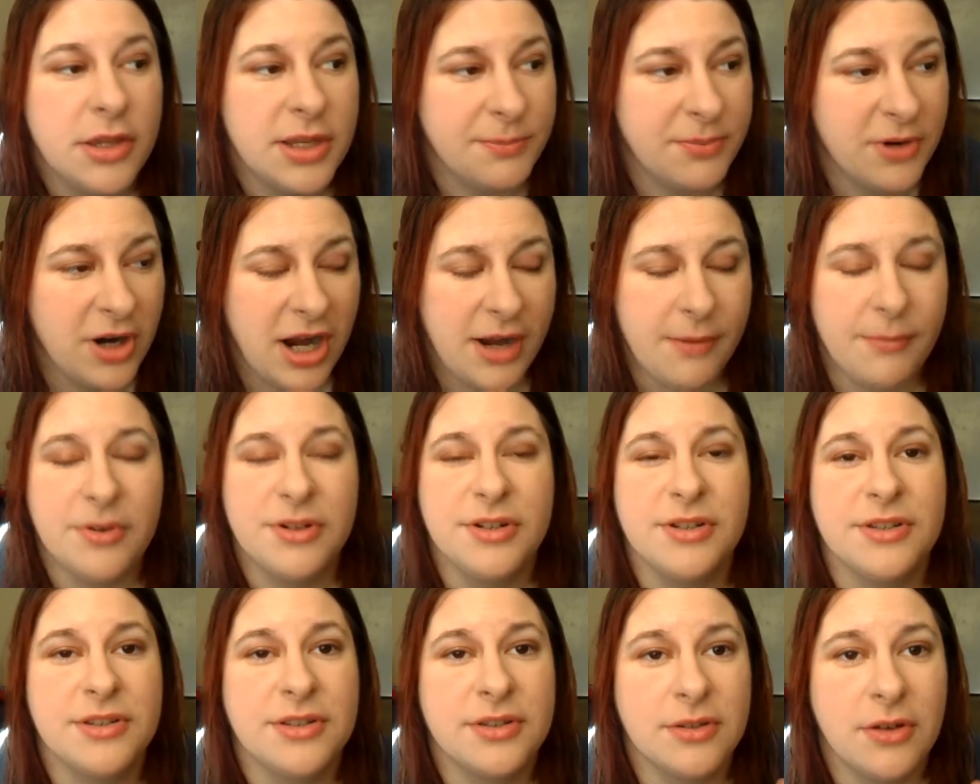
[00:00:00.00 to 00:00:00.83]
the
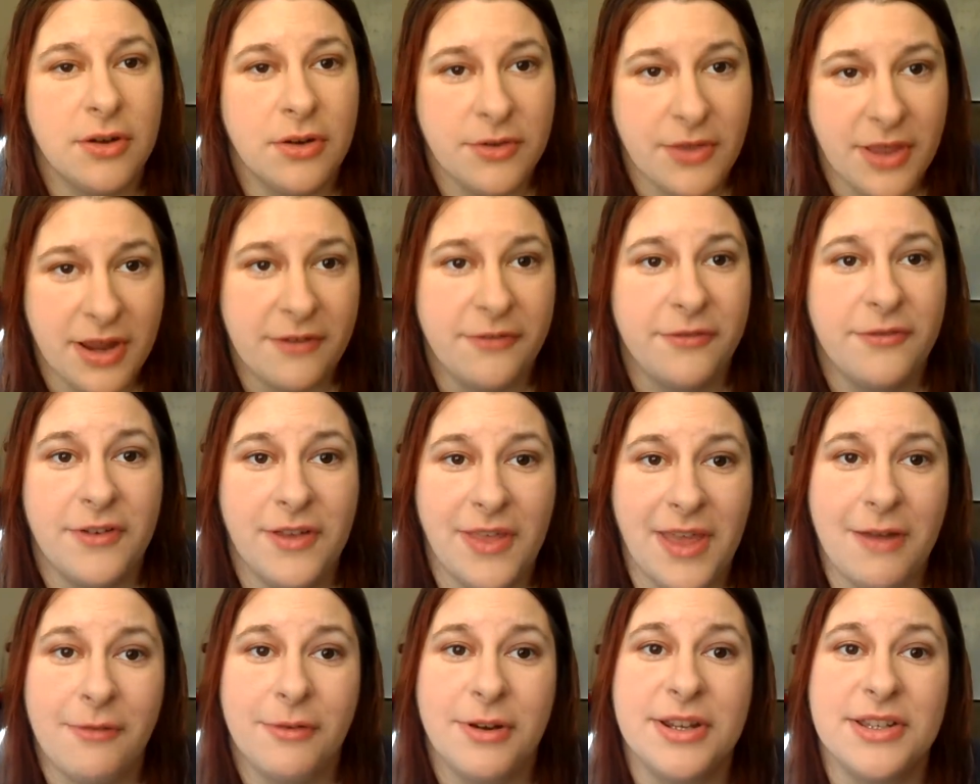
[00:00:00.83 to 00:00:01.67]
primers are there
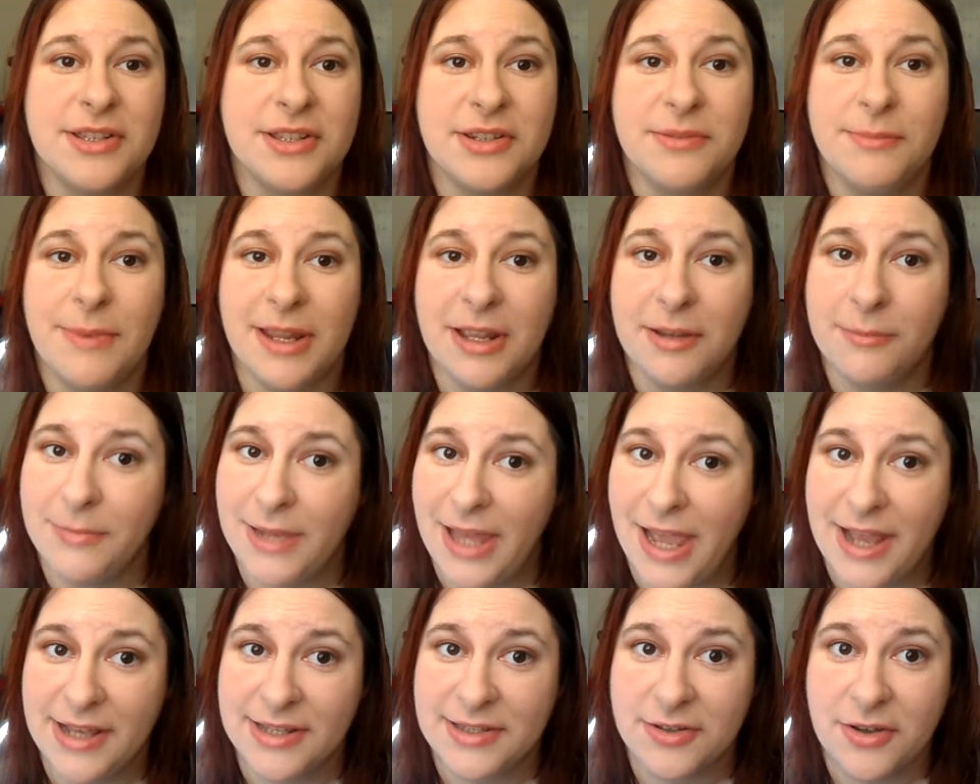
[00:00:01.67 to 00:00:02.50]
for that reason, to make
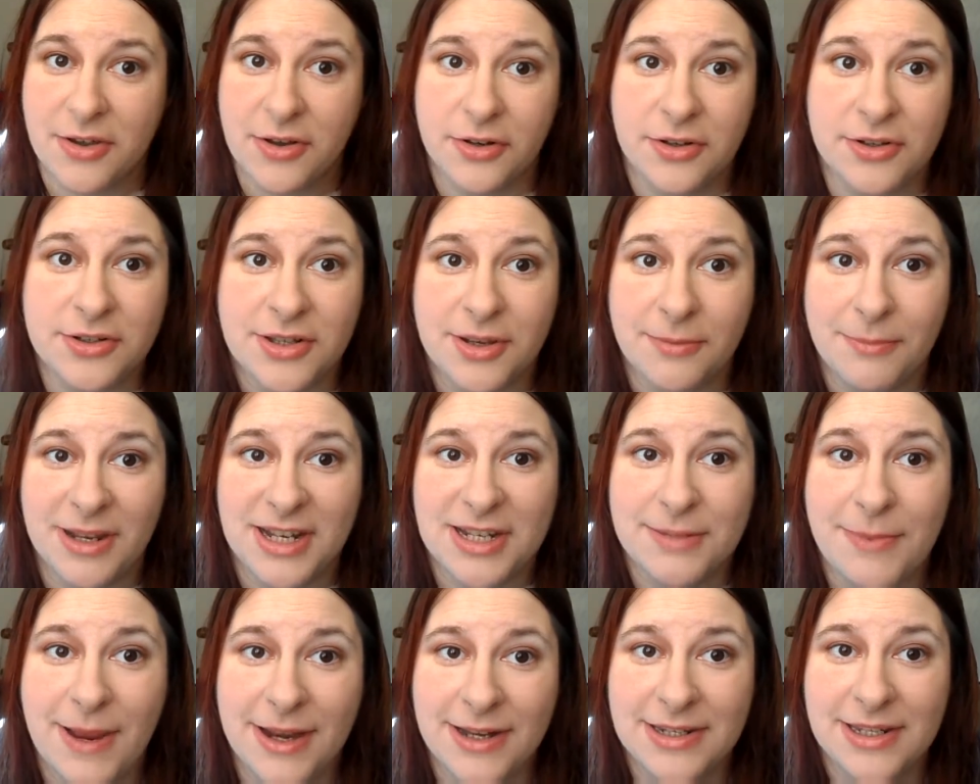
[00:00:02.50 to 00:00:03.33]
them last longer, so
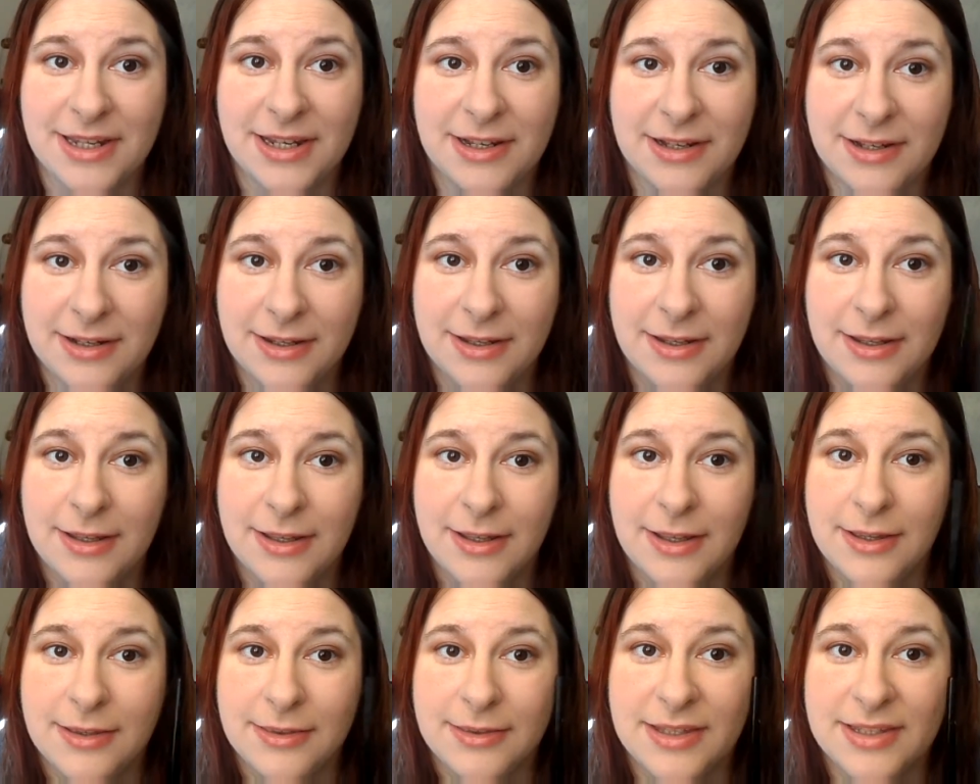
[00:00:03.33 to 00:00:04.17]
I'm expecting
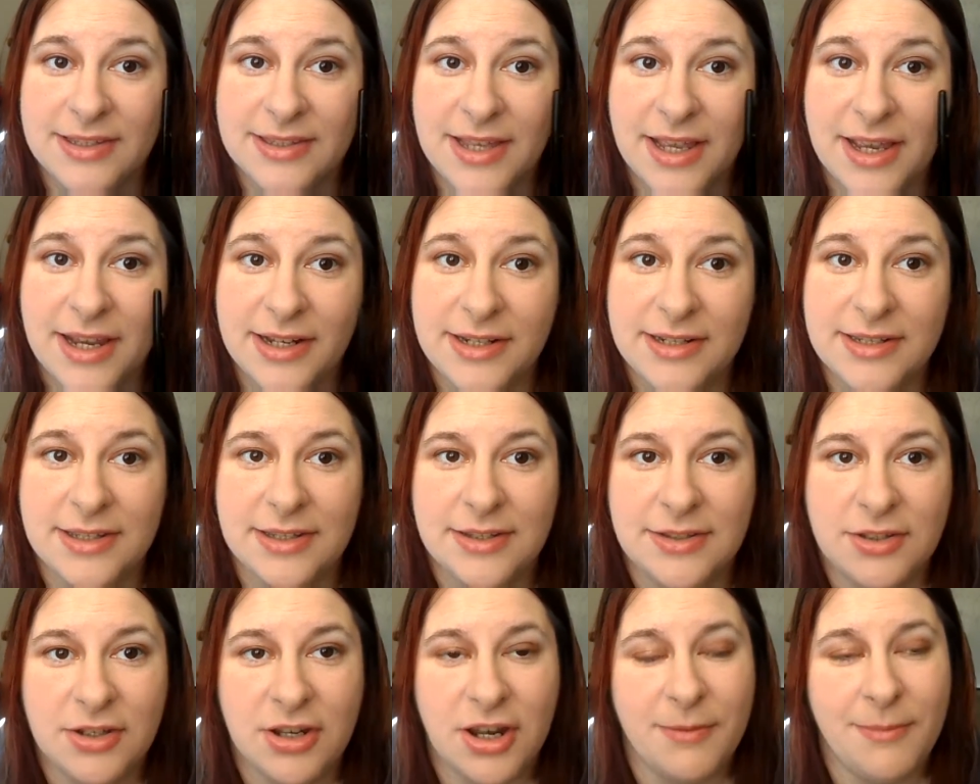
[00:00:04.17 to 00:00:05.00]
the side
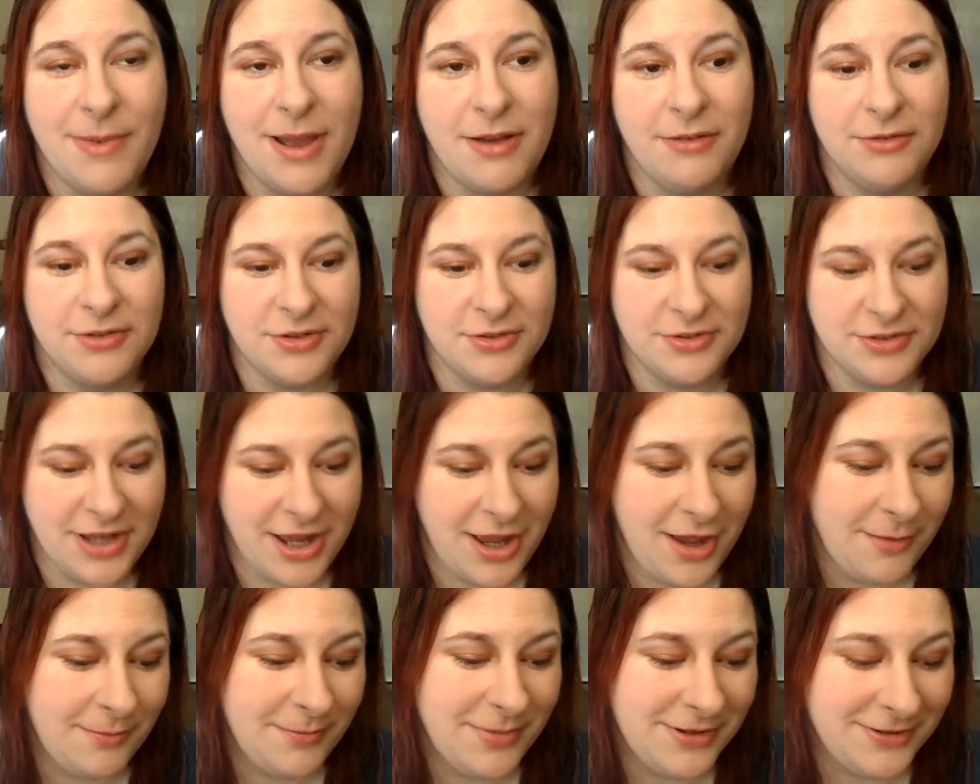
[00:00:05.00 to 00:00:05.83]
to come out on
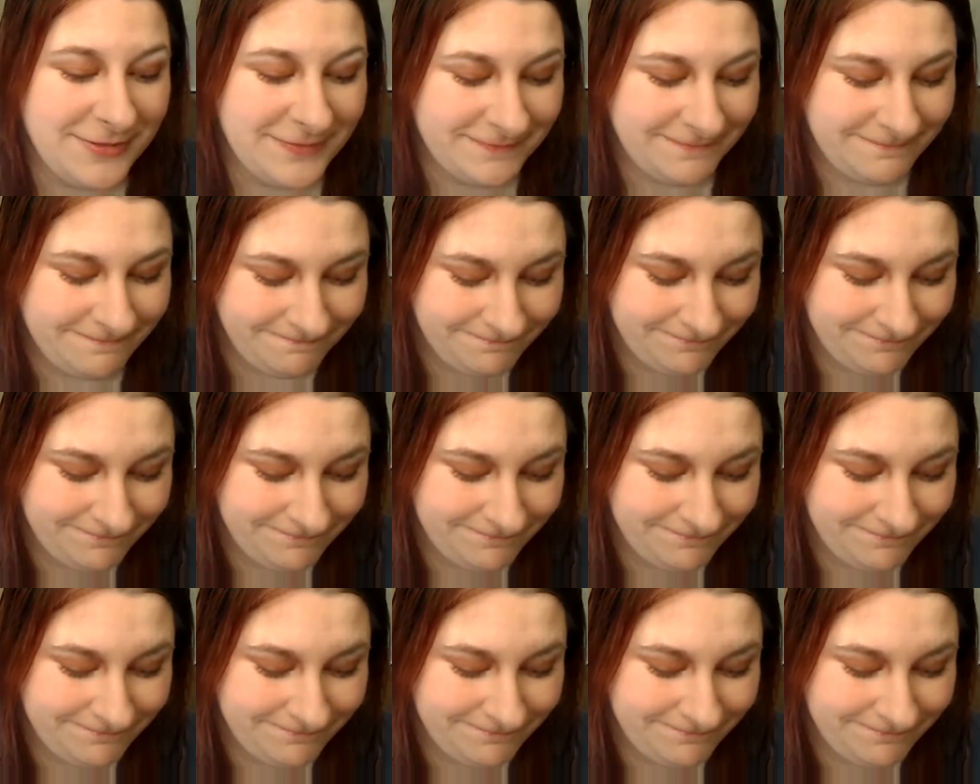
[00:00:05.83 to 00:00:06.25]
top.